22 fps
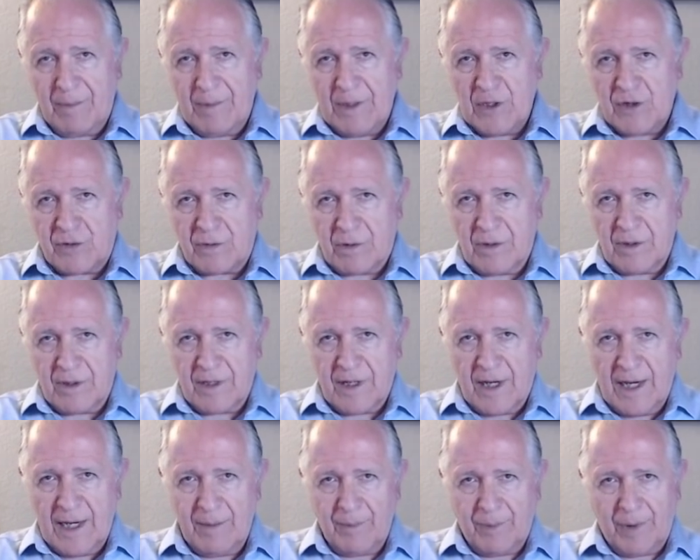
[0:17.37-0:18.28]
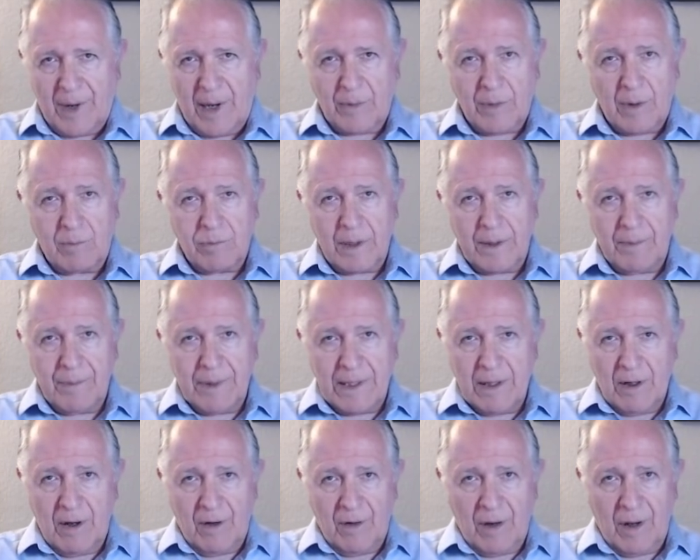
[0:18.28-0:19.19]
Eastern time, probably be
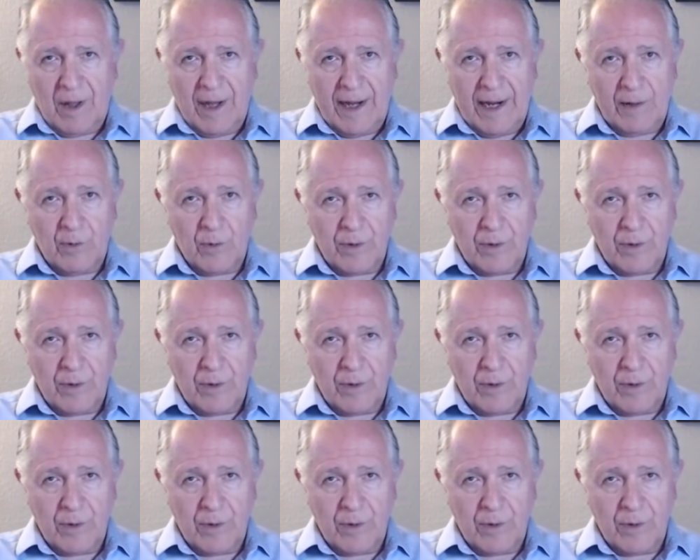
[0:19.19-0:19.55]
online